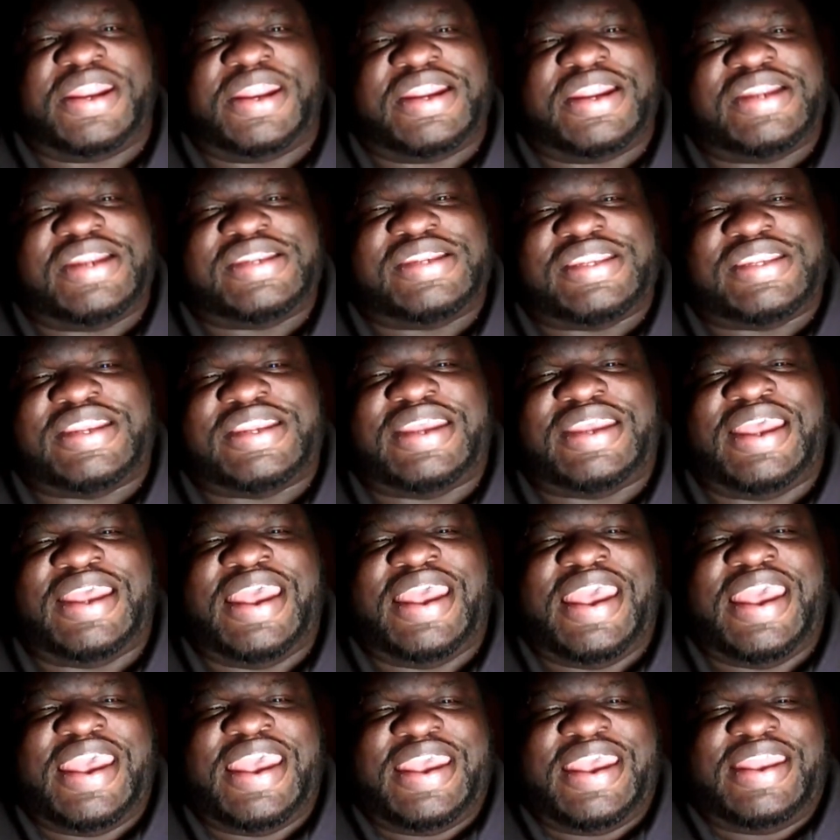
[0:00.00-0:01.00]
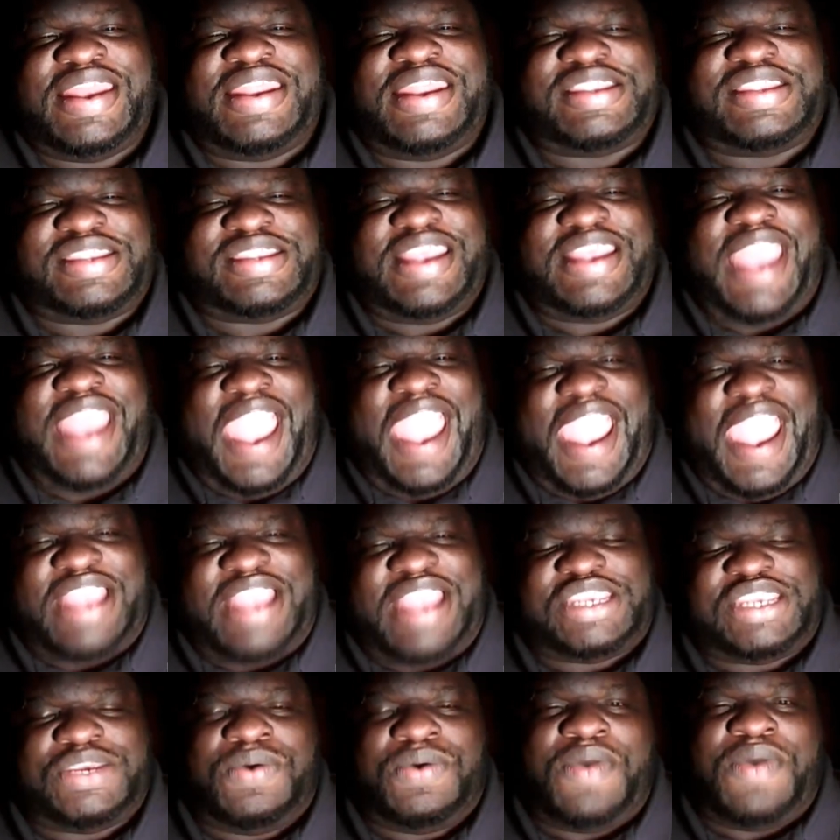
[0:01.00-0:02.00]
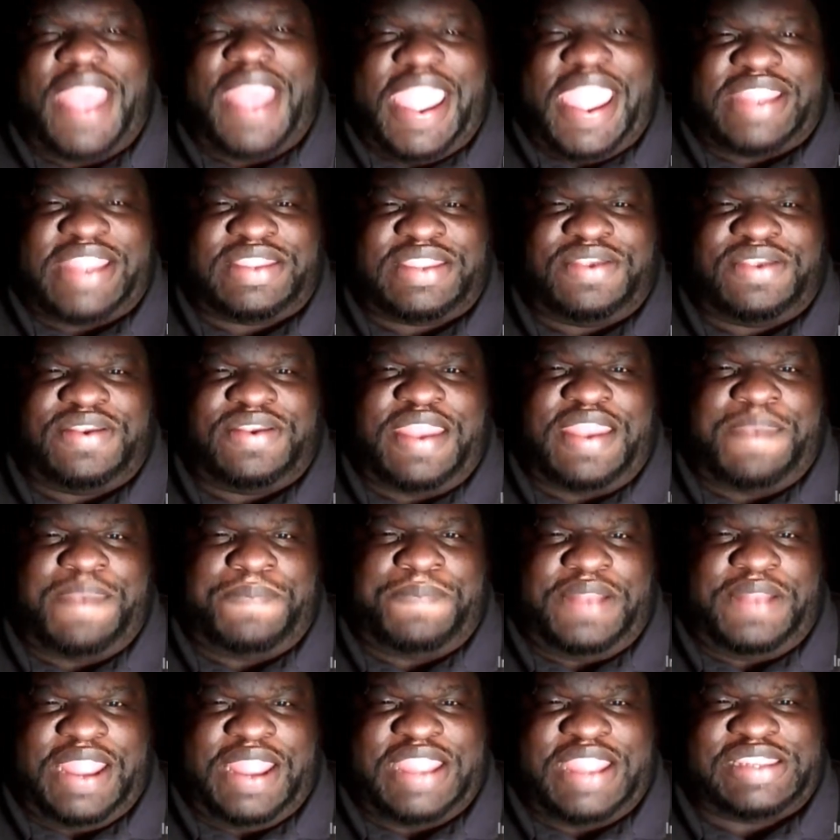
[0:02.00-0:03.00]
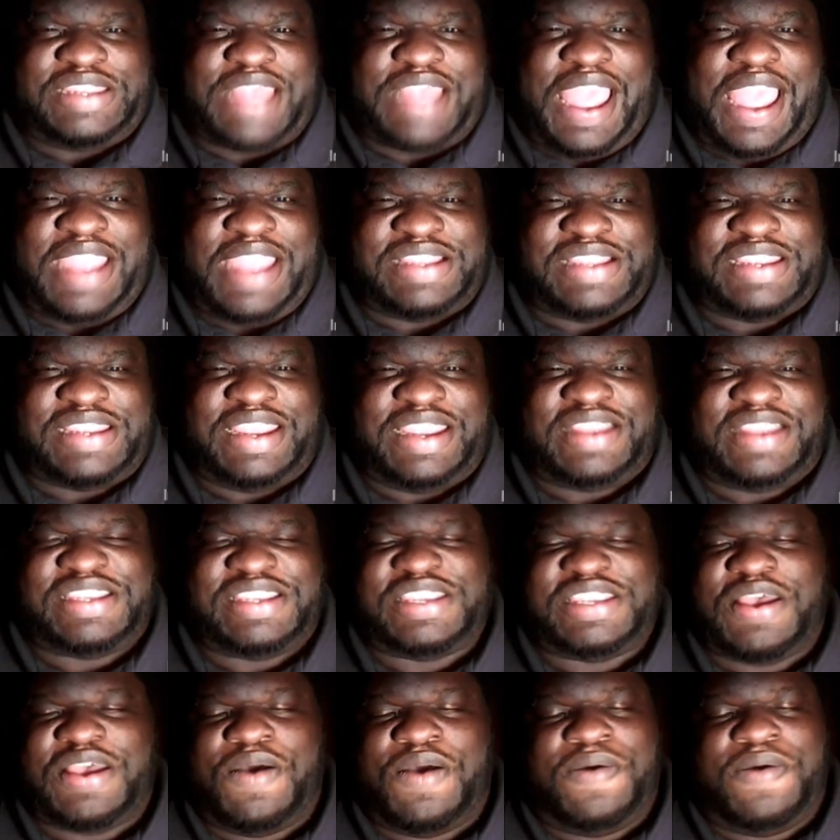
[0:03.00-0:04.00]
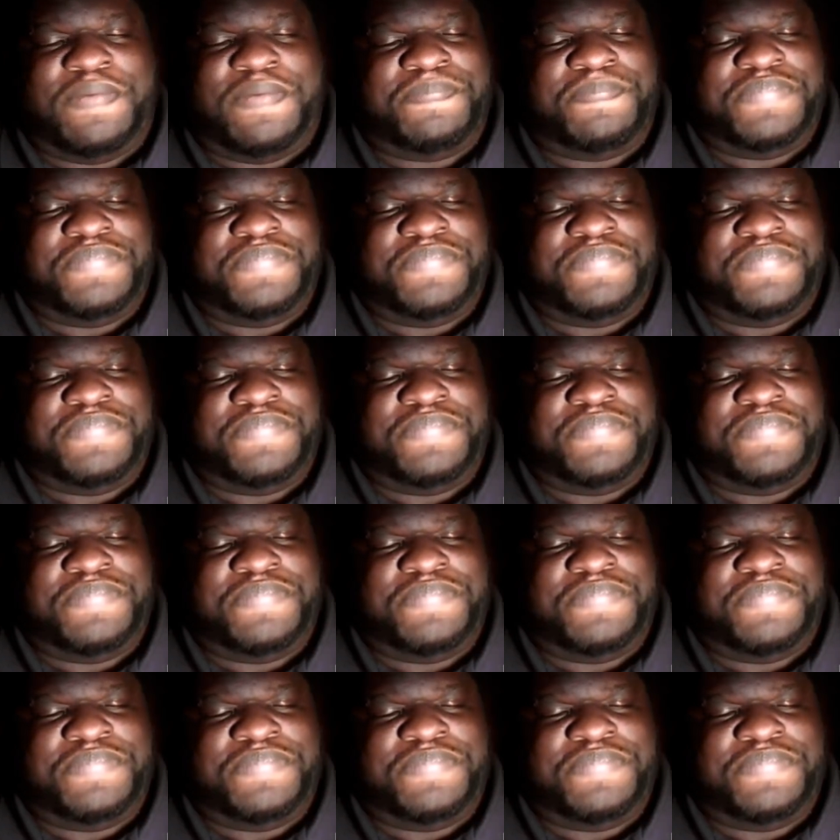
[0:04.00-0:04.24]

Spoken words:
And it's the actual actor that plays Isaac. So